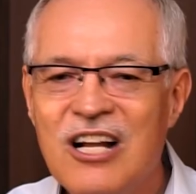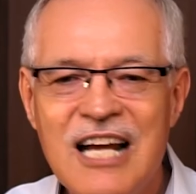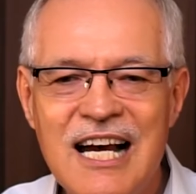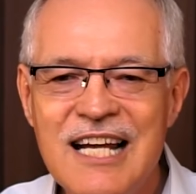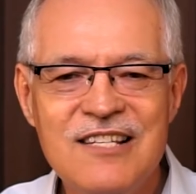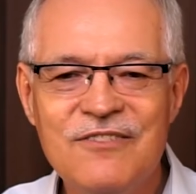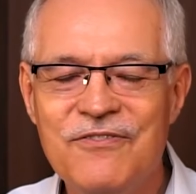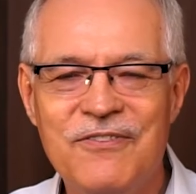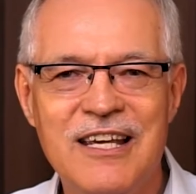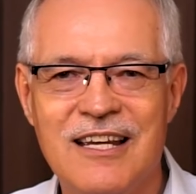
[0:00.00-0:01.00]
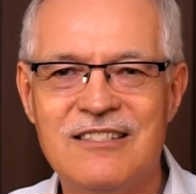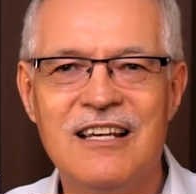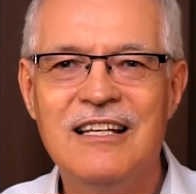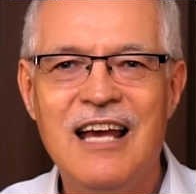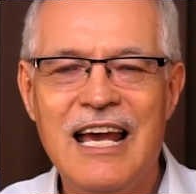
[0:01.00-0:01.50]
all kinds of
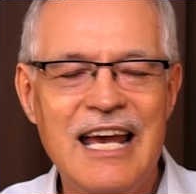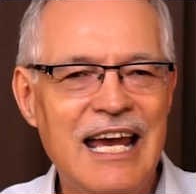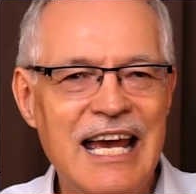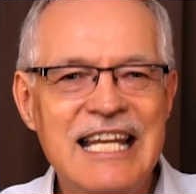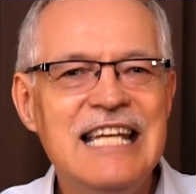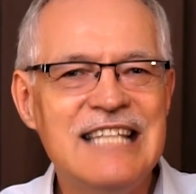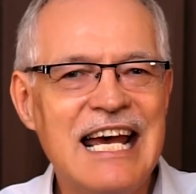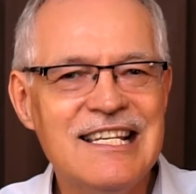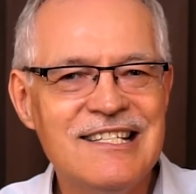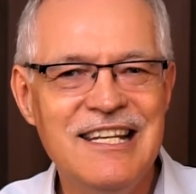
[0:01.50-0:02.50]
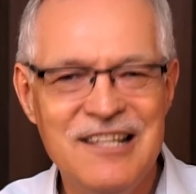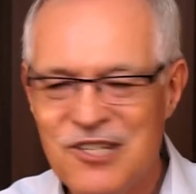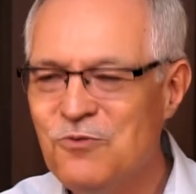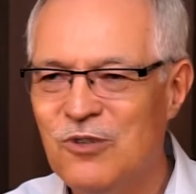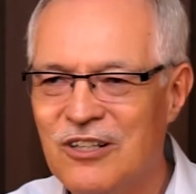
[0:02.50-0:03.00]
things. And he's asking
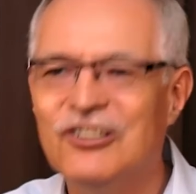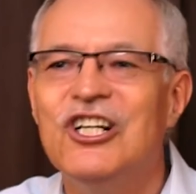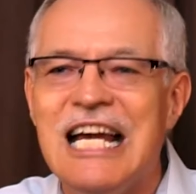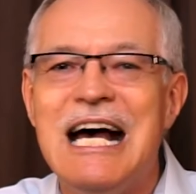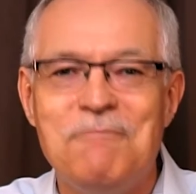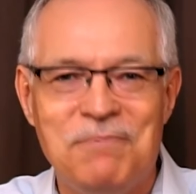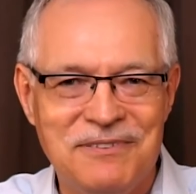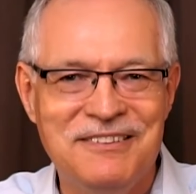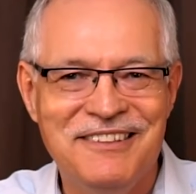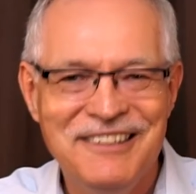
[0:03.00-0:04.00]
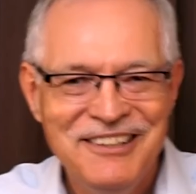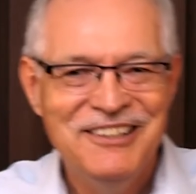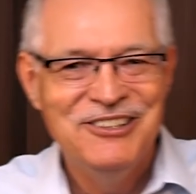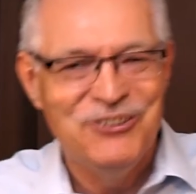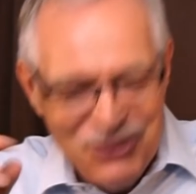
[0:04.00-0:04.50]
this world, look up.
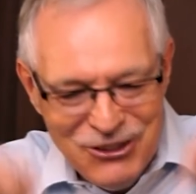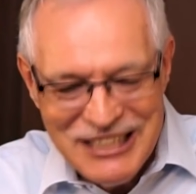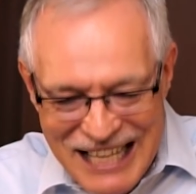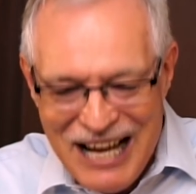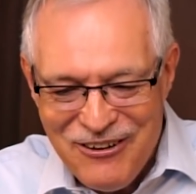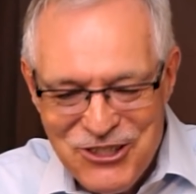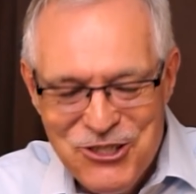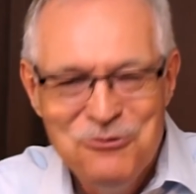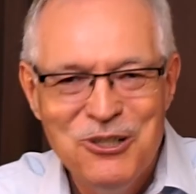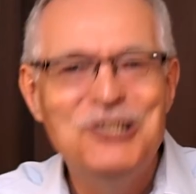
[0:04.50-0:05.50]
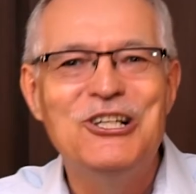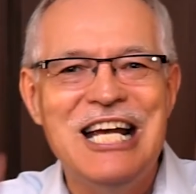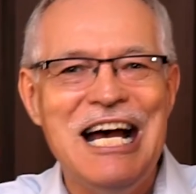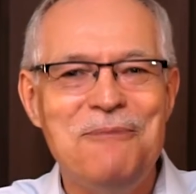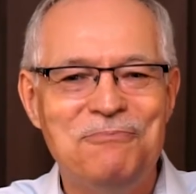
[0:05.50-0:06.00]
Don't look down at your world,
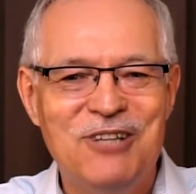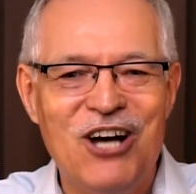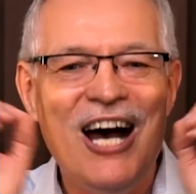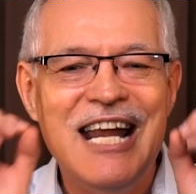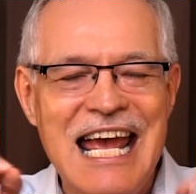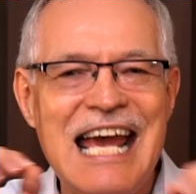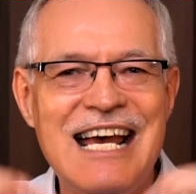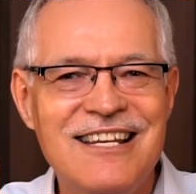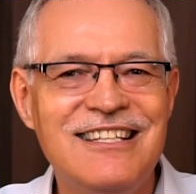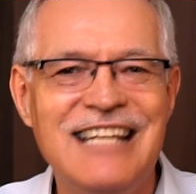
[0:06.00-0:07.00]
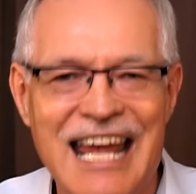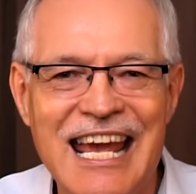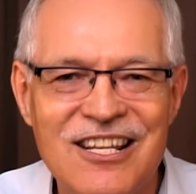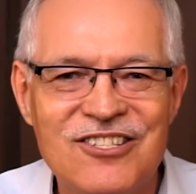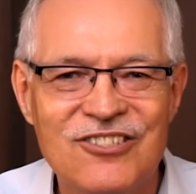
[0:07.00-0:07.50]
look up. God has an
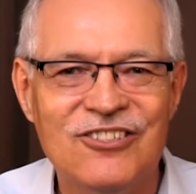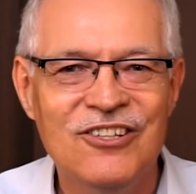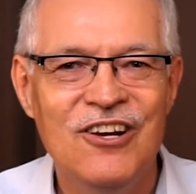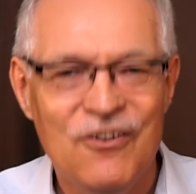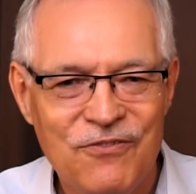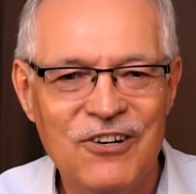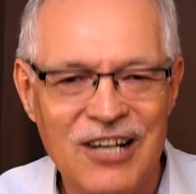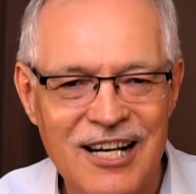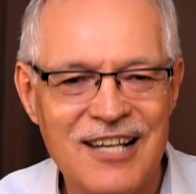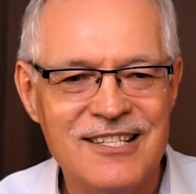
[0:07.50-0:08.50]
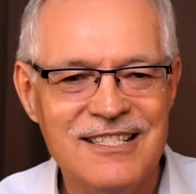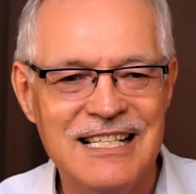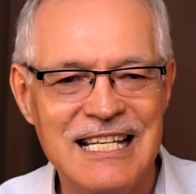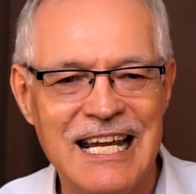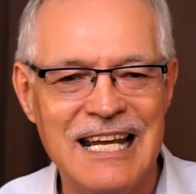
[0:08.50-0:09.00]
answer for us
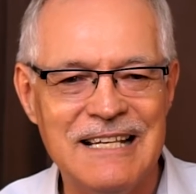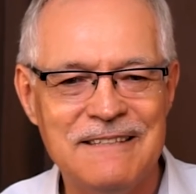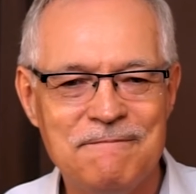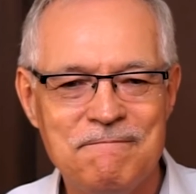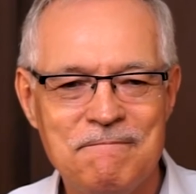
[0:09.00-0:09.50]
today.